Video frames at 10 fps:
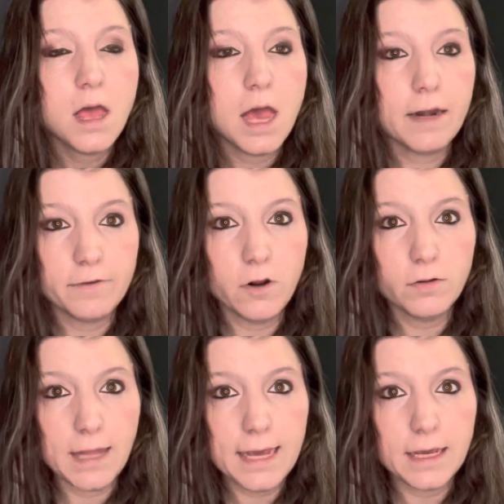And if you don't
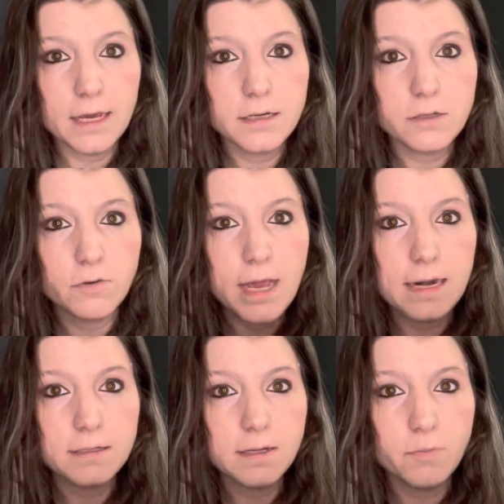like it, you can
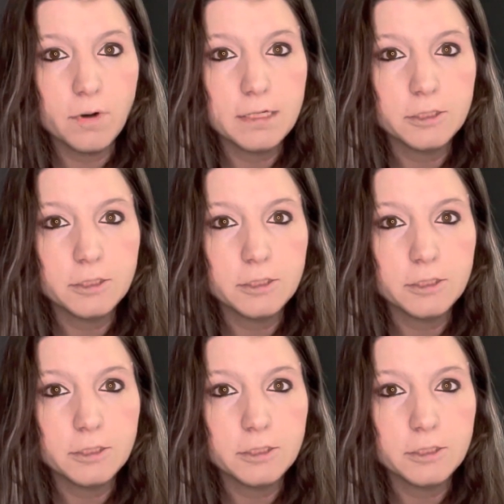at some point